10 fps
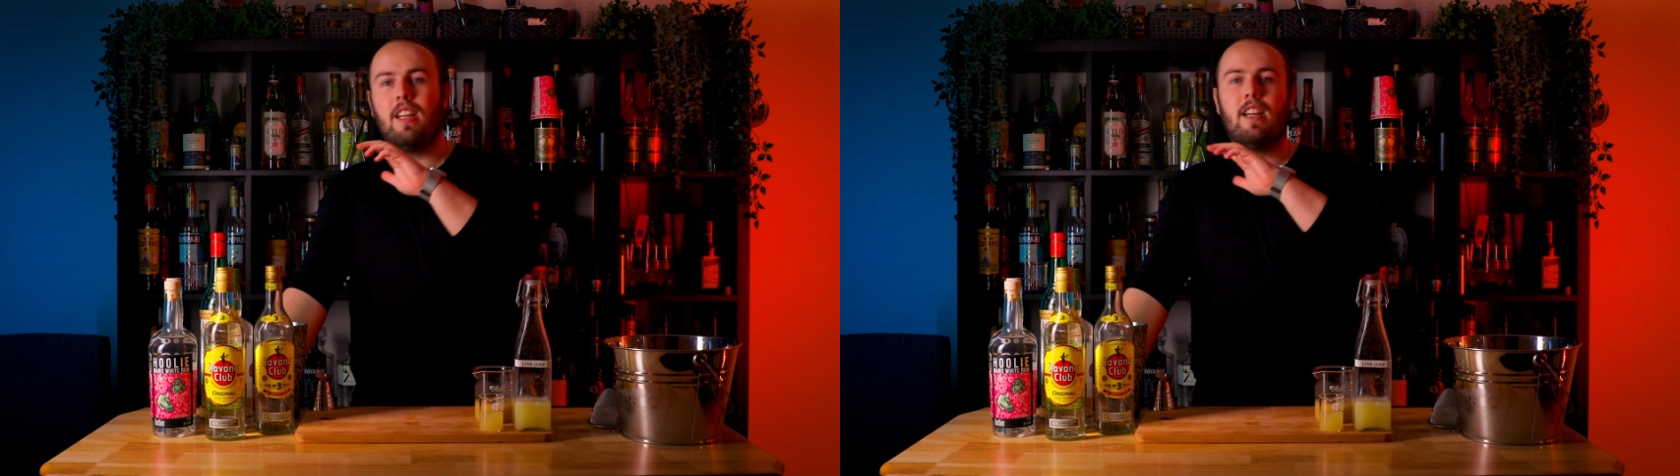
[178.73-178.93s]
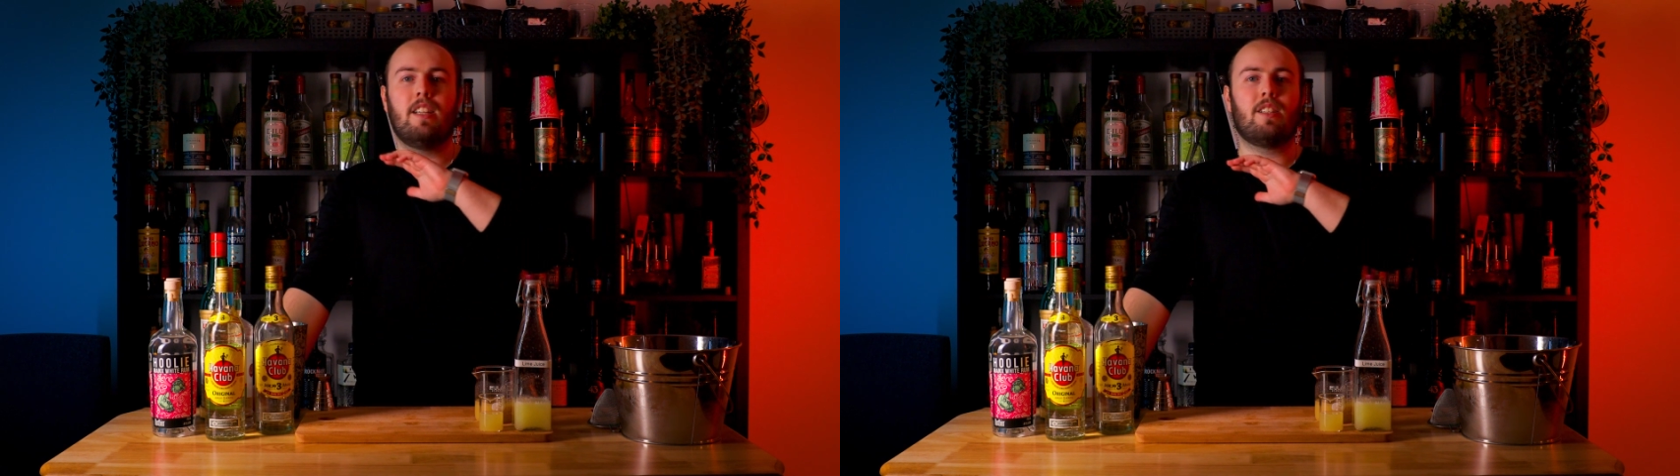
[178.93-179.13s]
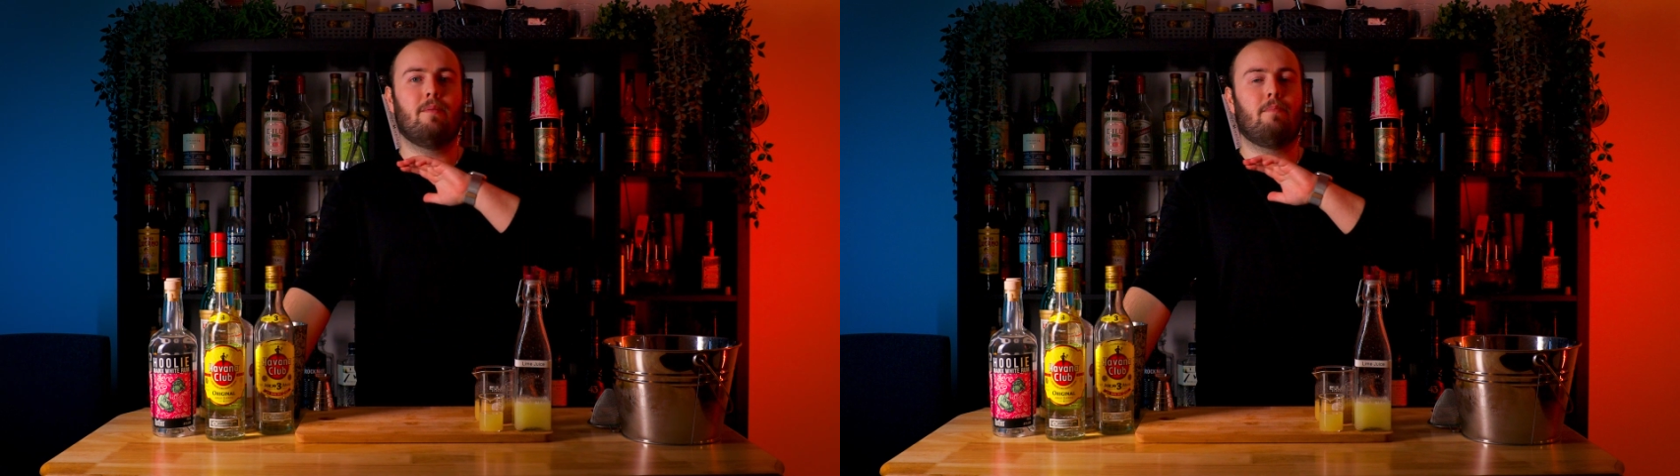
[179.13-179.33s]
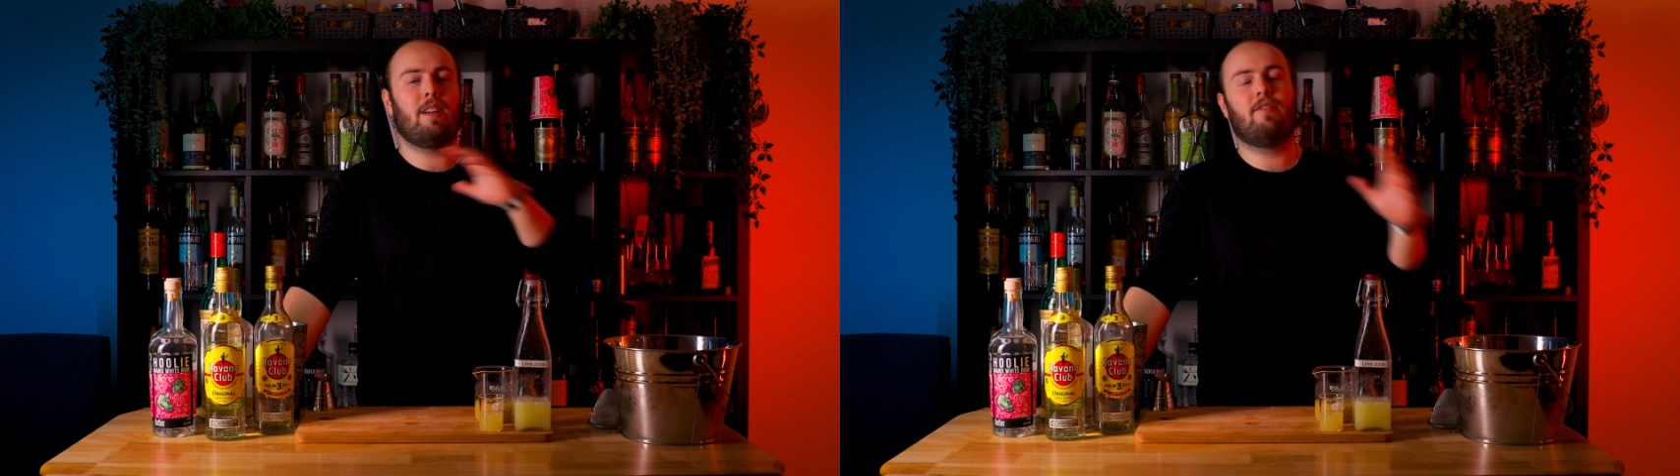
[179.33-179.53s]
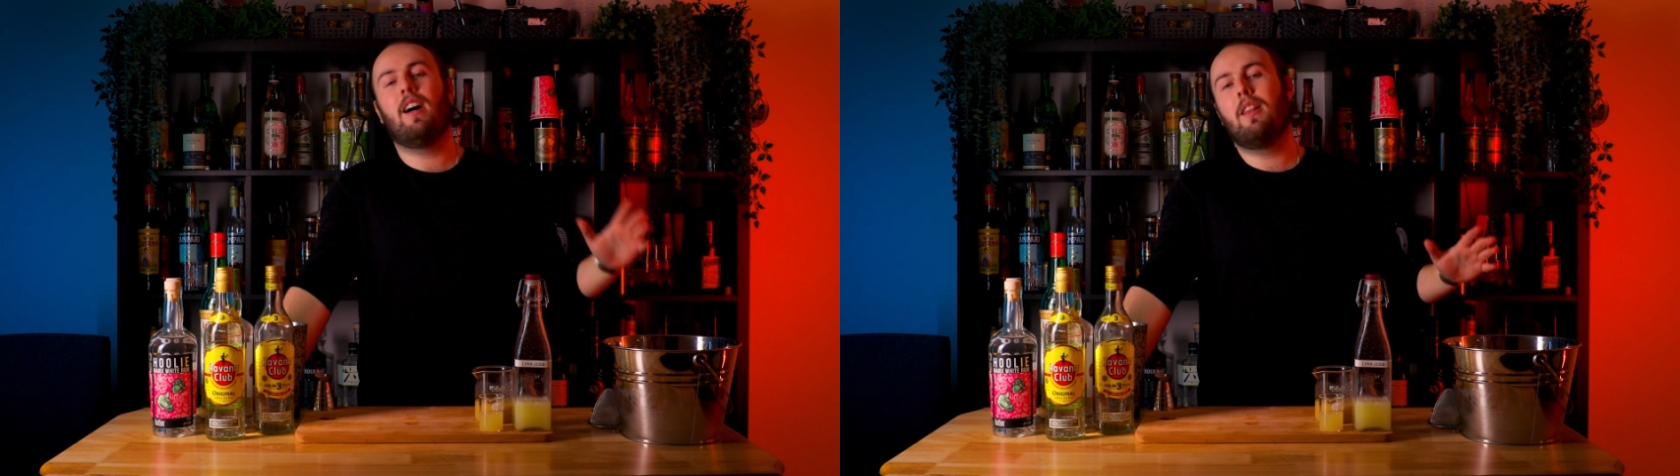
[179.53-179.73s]
is
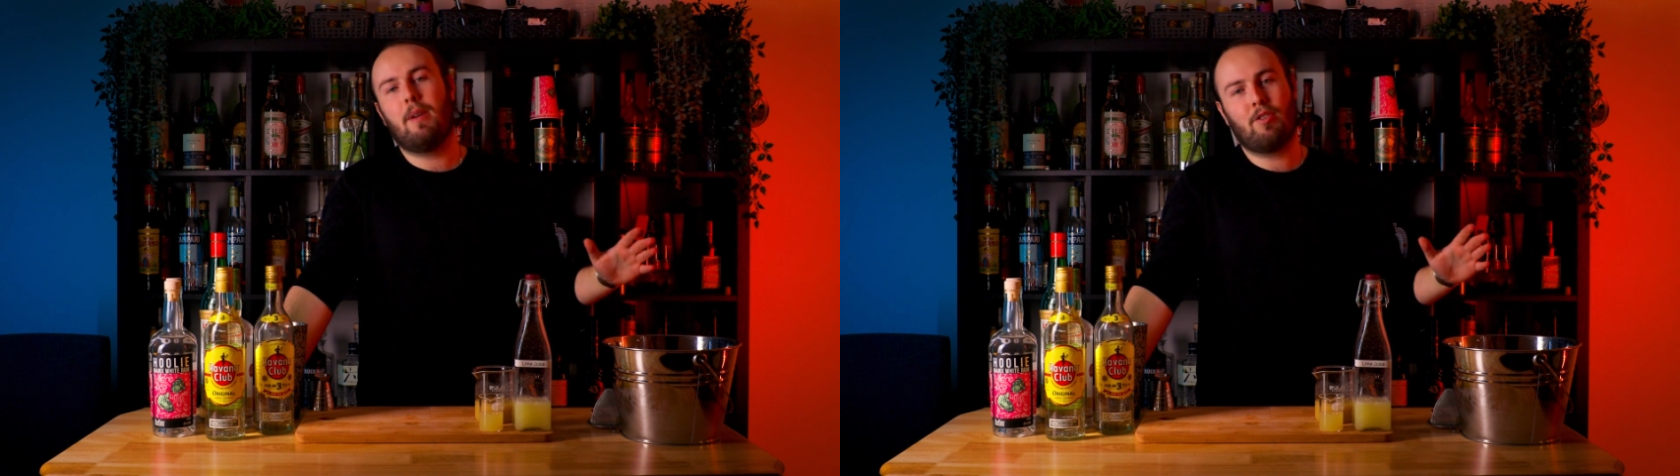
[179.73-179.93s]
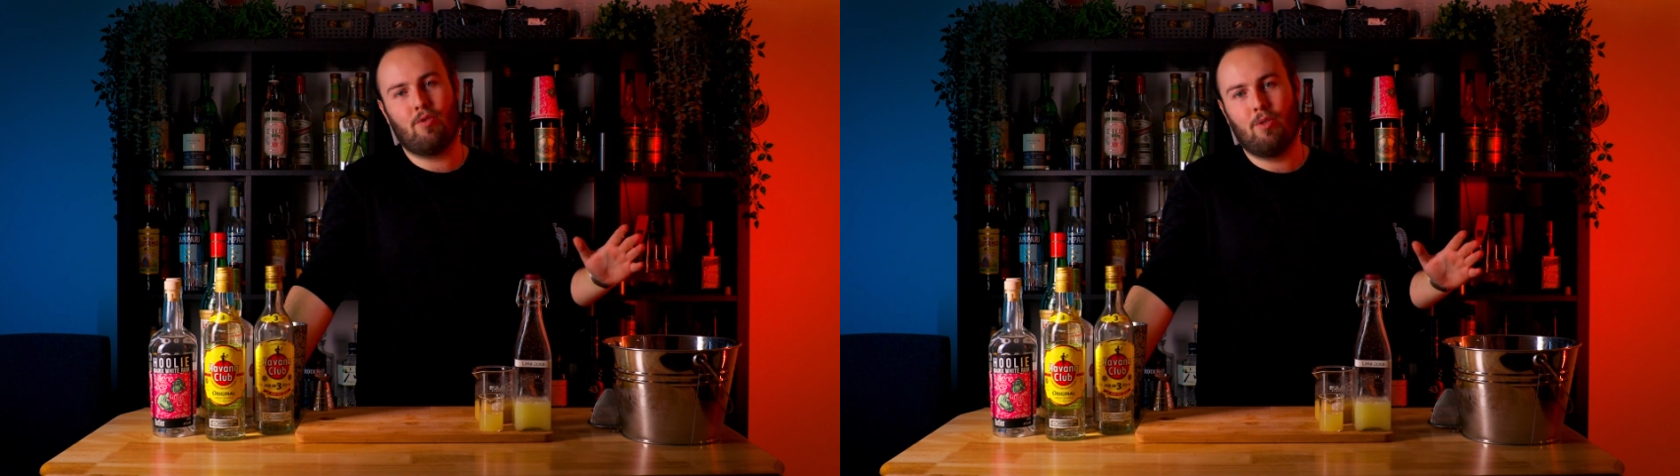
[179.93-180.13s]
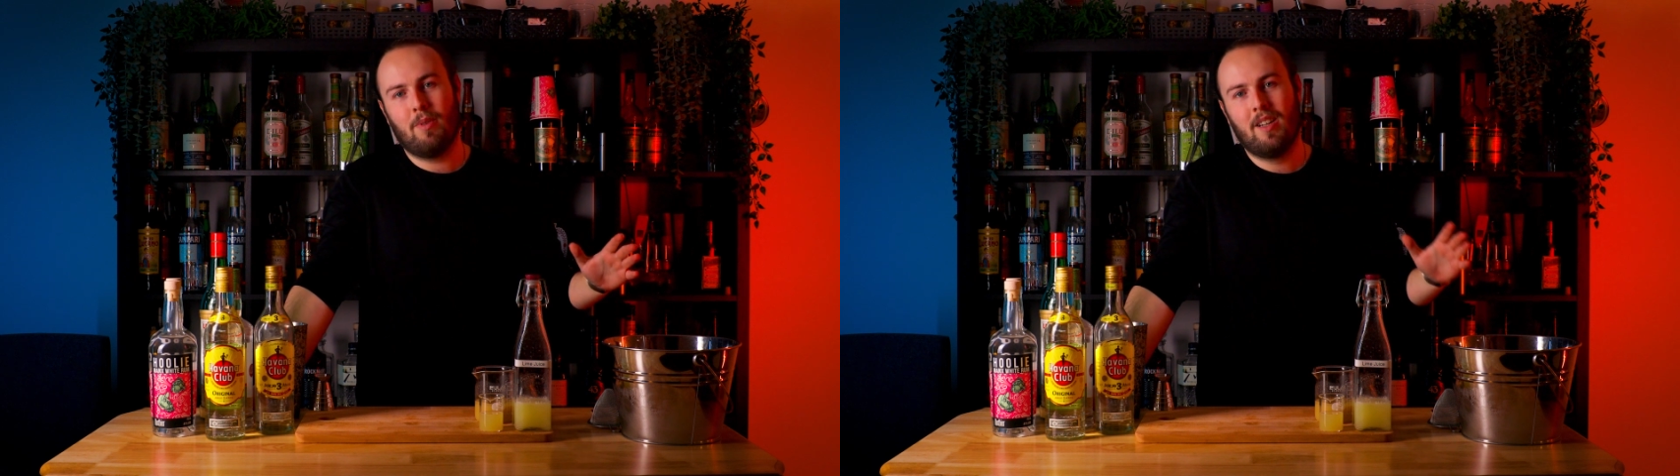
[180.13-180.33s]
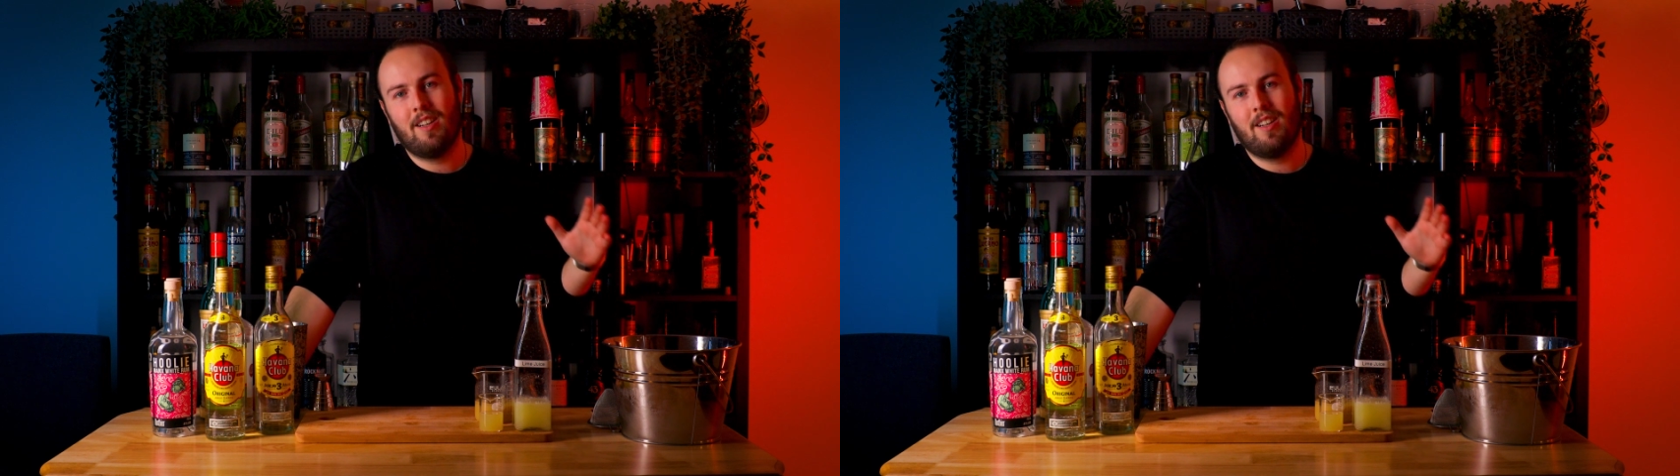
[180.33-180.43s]
by far the best rum